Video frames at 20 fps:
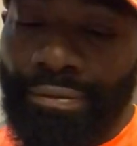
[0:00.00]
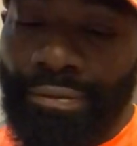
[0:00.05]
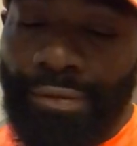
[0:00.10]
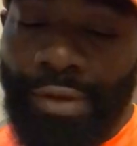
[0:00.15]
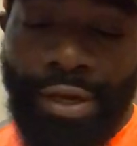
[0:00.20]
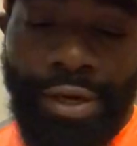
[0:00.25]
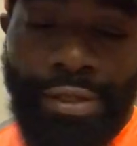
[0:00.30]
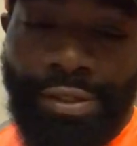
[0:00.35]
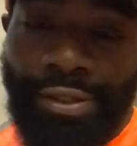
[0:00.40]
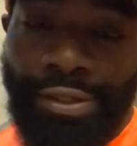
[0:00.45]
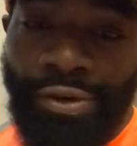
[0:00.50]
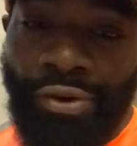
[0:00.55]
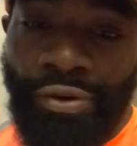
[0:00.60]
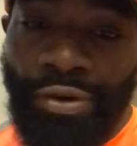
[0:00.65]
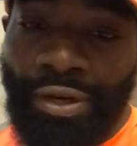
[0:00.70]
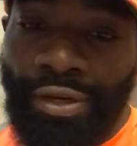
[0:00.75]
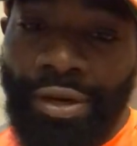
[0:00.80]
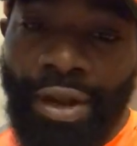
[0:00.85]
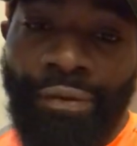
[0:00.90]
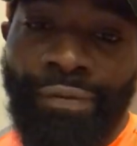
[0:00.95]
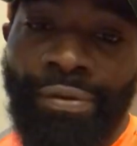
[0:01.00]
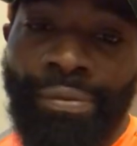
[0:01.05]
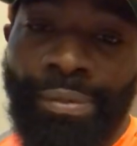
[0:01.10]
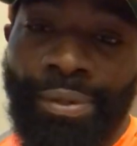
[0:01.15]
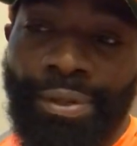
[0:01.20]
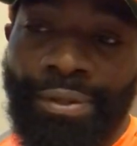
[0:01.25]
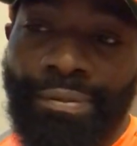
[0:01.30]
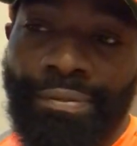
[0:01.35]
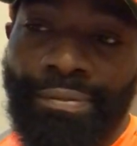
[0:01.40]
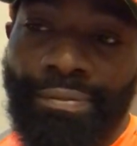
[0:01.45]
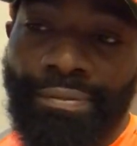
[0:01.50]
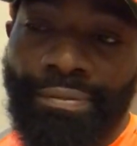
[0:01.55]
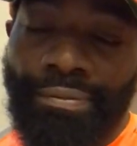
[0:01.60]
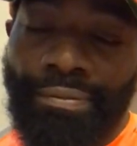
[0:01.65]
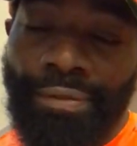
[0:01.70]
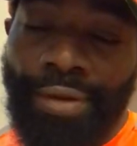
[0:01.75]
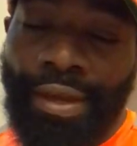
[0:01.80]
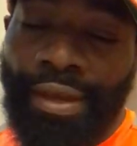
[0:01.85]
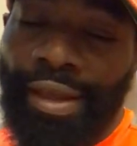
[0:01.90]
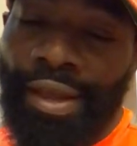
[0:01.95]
not necessarily. Not for me. I